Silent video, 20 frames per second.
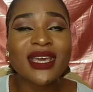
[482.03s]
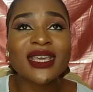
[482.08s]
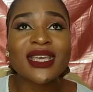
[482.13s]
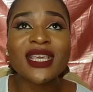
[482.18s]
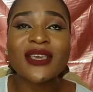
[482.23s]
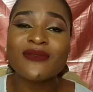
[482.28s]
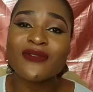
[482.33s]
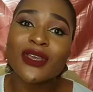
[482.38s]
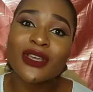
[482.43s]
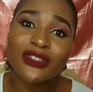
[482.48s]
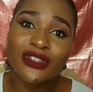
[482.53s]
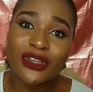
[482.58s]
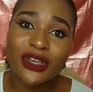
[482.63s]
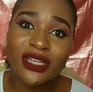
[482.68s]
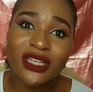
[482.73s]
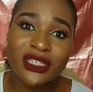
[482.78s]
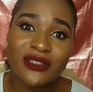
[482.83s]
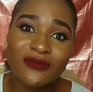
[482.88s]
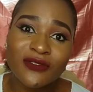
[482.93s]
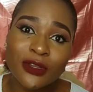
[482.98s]
If you enjoyed
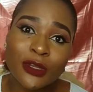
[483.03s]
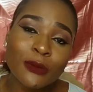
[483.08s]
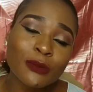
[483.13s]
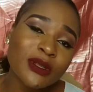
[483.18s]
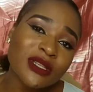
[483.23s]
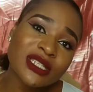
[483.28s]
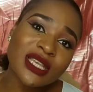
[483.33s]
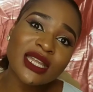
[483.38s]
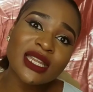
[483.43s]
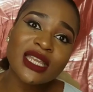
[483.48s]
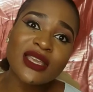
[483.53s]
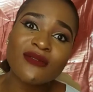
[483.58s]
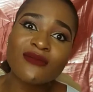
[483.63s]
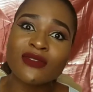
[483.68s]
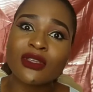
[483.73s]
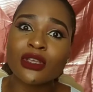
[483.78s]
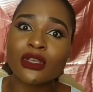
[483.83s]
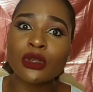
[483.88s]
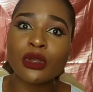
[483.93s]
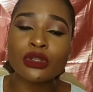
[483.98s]
this video, please kindly give it
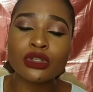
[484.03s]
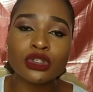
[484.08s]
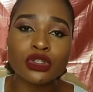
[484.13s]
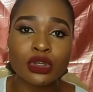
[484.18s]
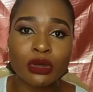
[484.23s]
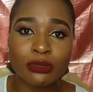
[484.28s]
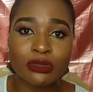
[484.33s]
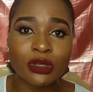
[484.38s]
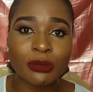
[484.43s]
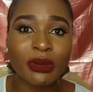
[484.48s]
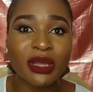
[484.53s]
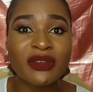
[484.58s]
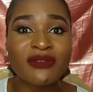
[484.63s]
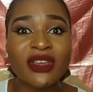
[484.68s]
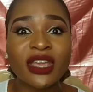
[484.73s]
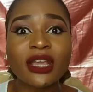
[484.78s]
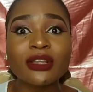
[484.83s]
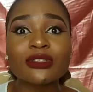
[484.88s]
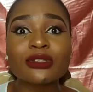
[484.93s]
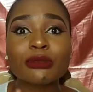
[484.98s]
a huge thumbs up. And if
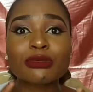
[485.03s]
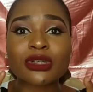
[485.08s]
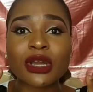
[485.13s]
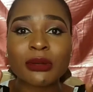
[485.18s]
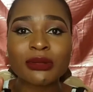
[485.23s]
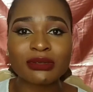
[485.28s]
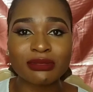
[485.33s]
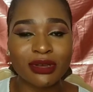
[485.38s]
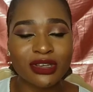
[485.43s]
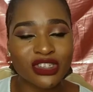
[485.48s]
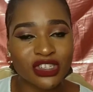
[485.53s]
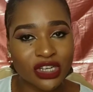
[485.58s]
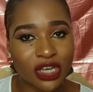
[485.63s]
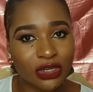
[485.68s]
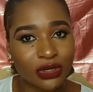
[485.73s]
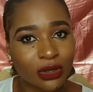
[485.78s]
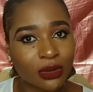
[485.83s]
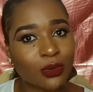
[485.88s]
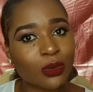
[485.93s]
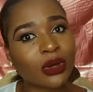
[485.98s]
you're yet subscribed to my
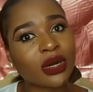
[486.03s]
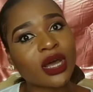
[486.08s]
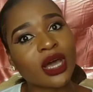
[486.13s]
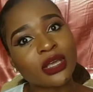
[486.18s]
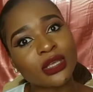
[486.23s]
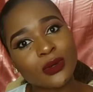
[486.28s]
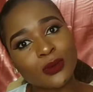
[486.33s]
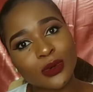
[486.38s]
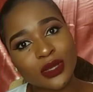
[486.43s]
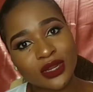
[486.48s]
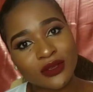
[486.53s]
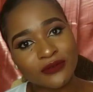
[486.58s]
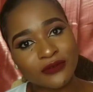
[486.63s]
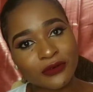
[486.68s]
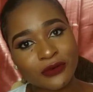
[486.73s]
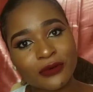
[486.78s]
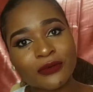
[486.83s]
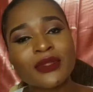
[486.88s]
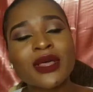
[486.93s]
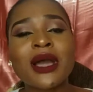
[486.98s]
channel, what are you waiting
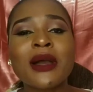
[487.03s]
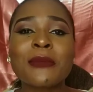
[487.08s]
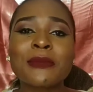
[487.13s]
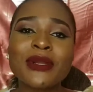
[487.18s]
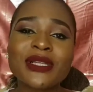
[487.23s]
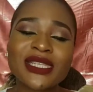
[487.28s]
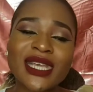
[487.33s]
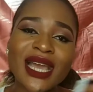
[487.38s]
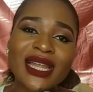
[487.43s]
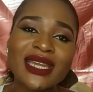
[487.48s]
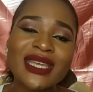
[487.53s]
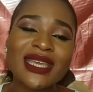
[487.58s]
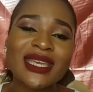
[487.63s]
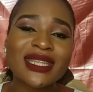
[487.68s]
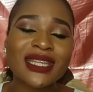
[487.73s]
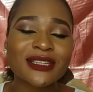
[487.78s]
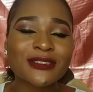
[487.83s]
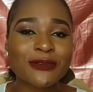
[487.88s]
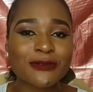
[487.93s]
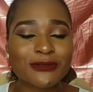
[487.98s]
for? Please kindly hit
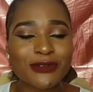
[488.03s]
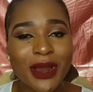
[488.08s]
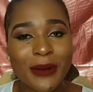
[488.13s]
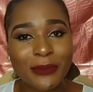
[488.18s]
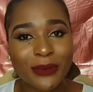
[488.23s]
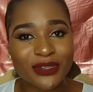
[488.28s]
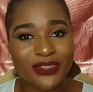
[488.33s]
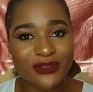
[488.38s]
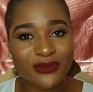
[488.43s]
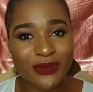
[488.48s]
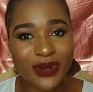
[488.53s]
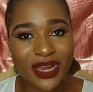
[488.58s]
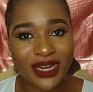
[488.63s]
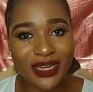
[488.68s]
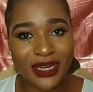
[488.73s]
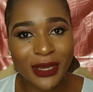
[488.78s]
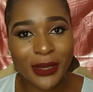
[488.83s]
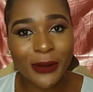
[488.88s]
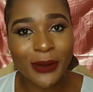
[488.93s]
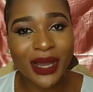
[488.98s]
that subscribe button right
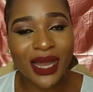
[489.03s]
now.